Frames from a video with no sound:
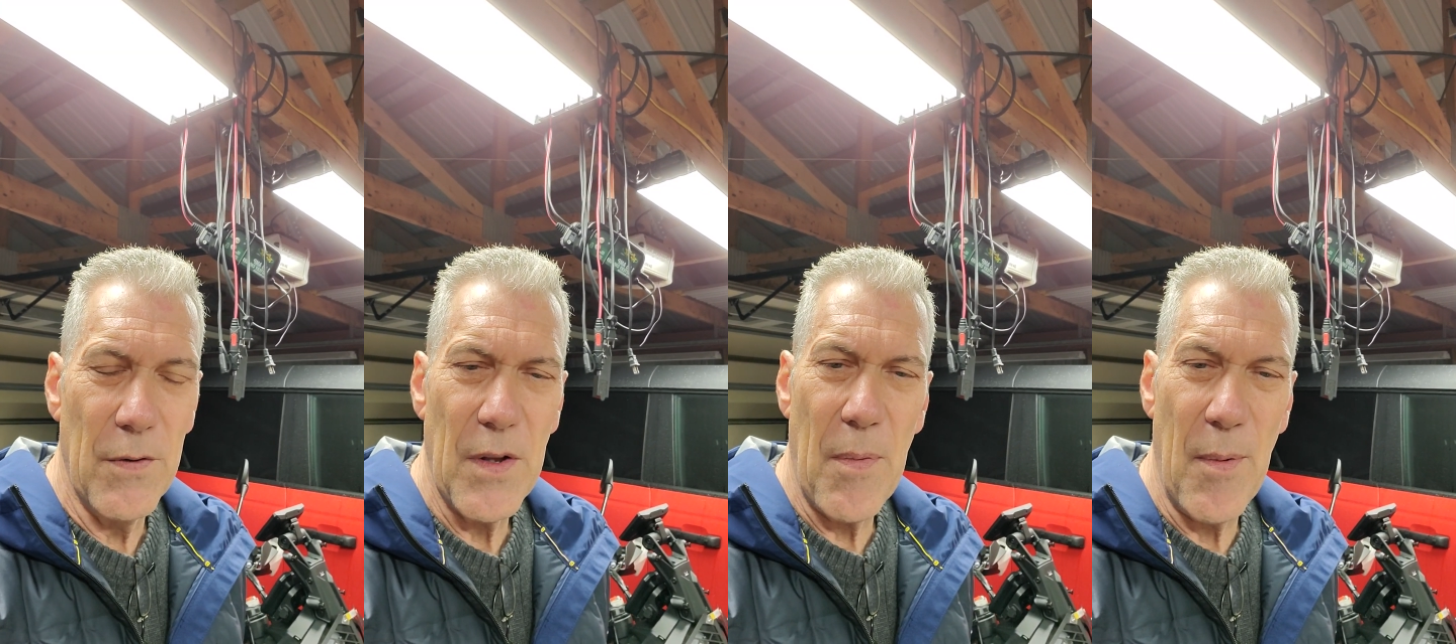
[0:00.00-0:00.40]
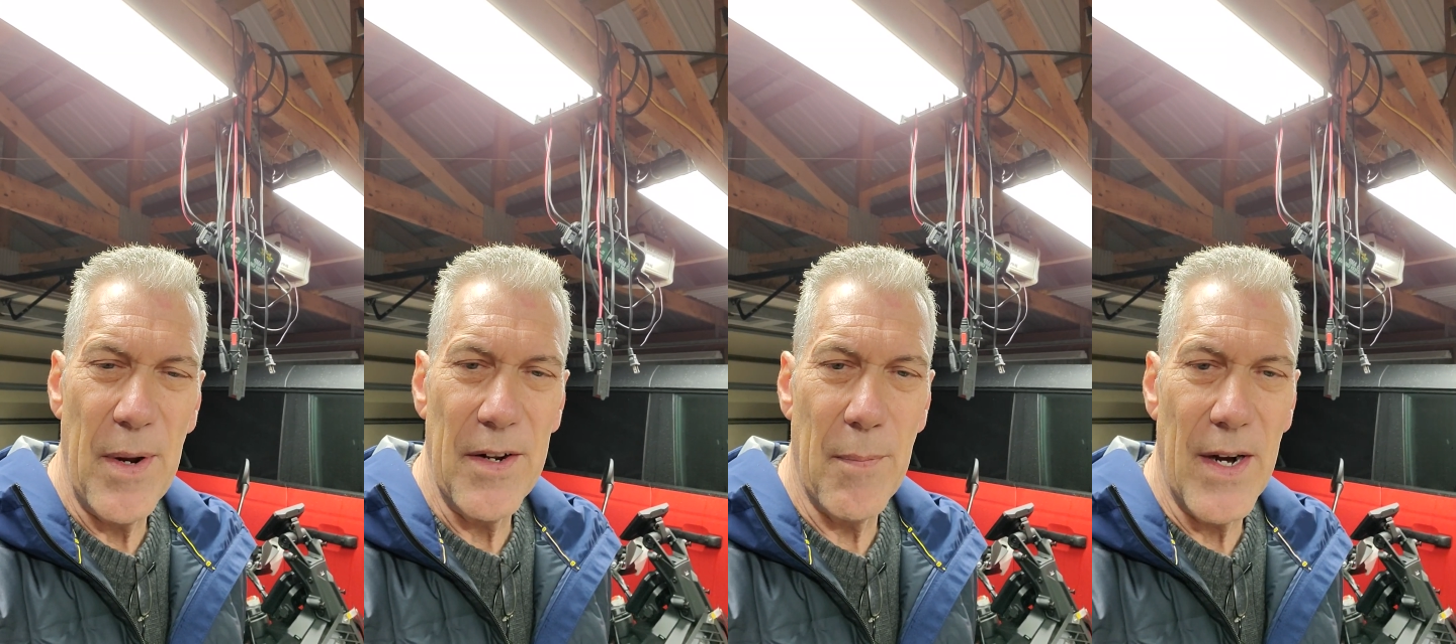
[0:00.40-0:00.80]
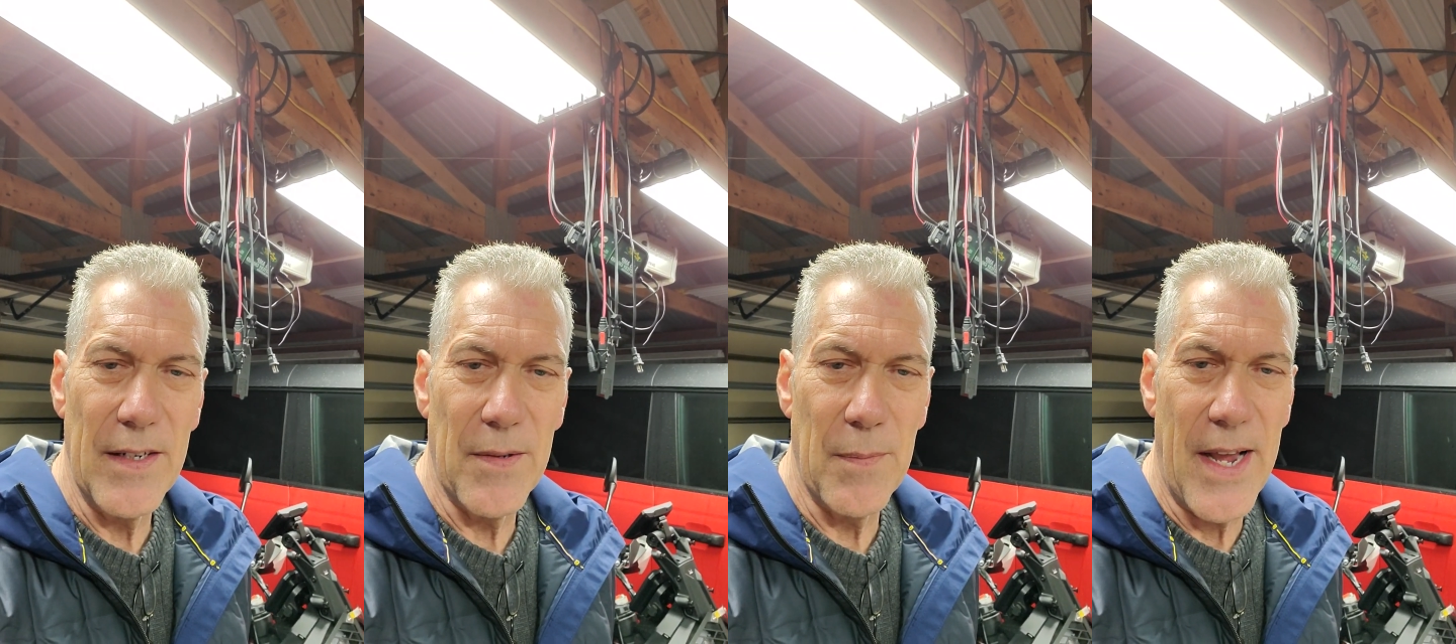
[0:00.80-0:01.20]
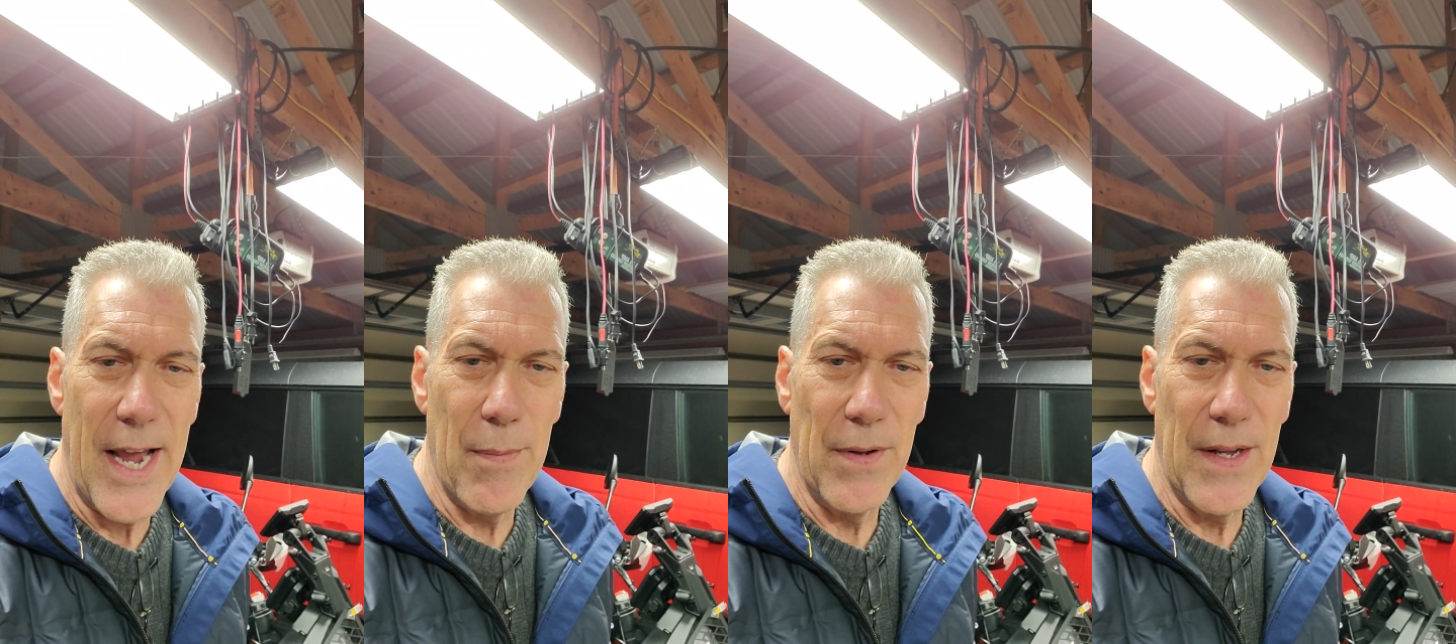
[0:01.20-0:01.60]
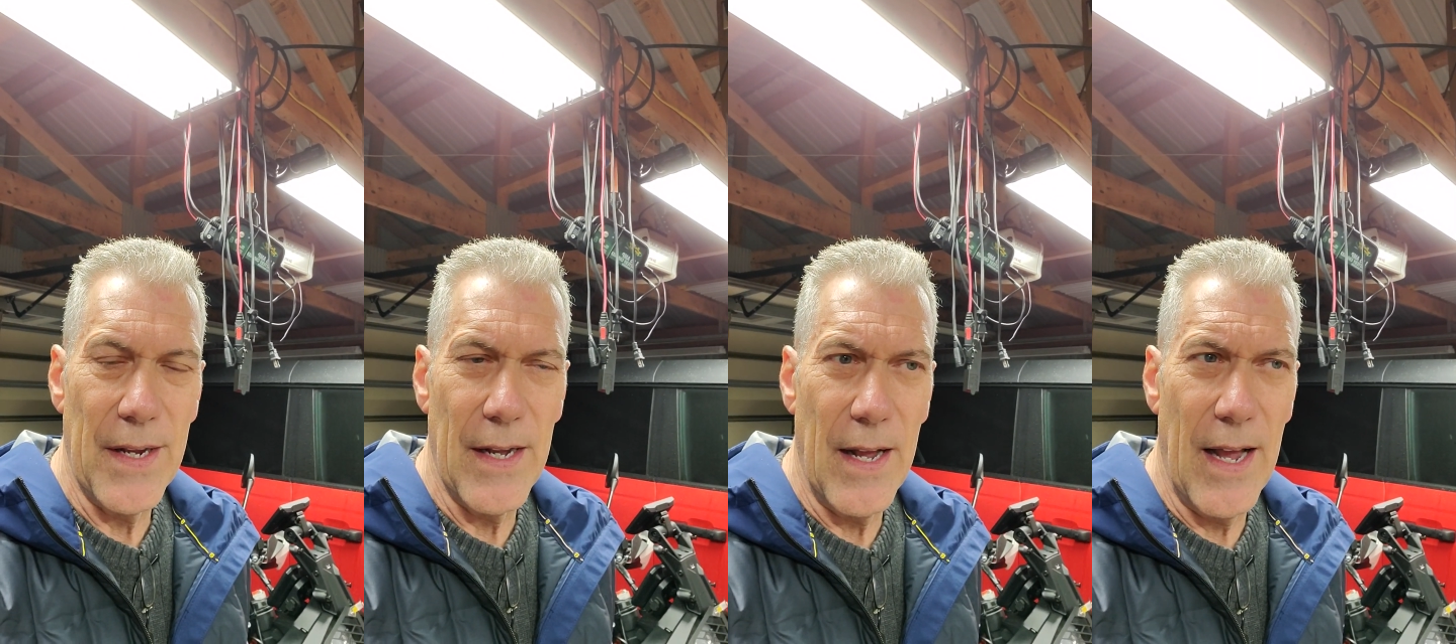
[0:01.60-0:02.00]
it was up to me to buy some
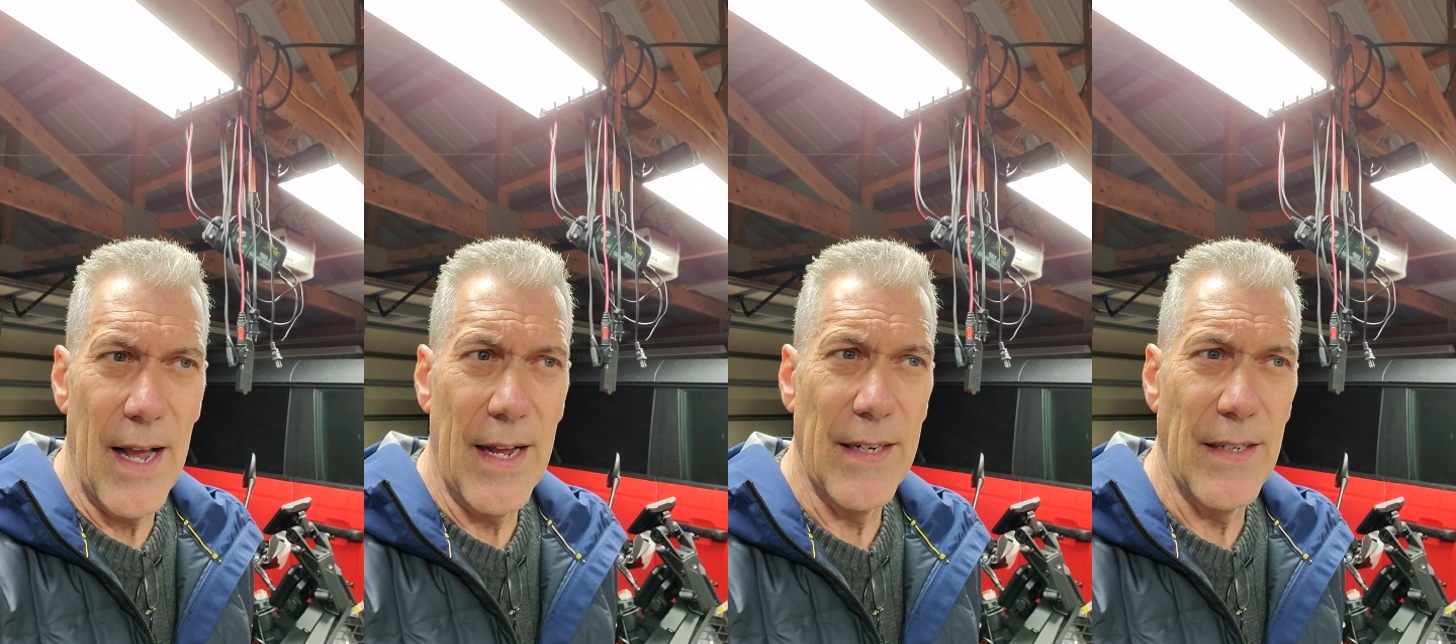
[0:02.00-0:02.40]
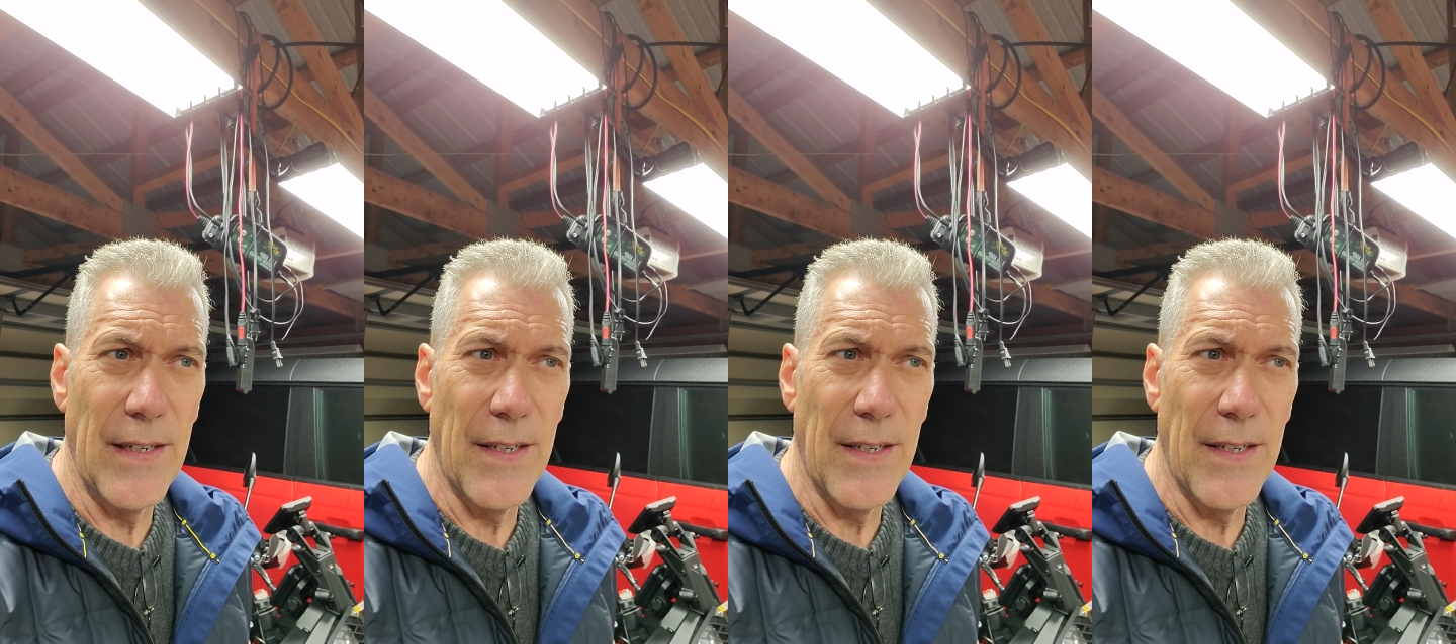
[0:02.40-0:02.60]
cabling and